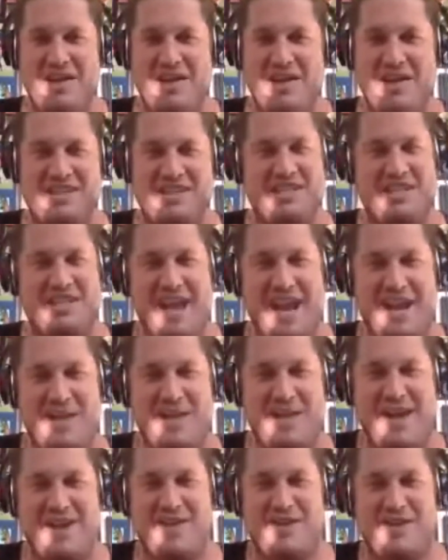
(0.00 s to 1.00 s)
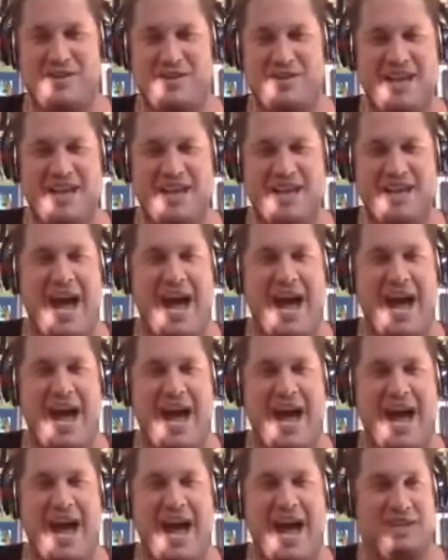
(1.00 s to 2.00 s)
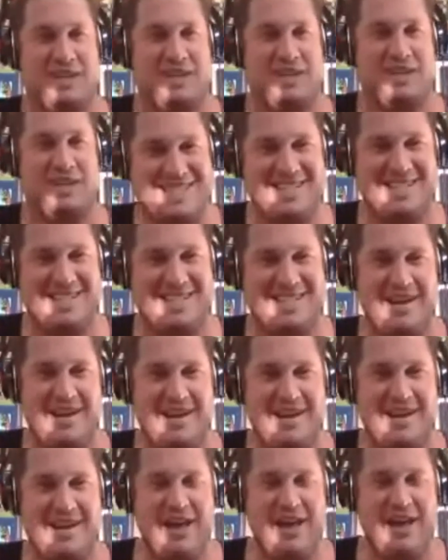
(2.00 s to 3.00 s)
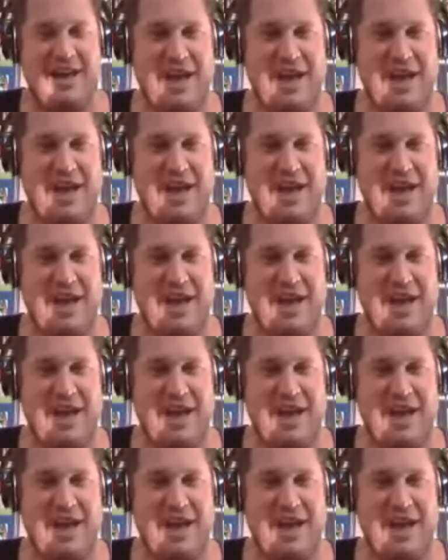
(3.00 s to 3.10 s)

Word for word: the Cincinnati Bengals have released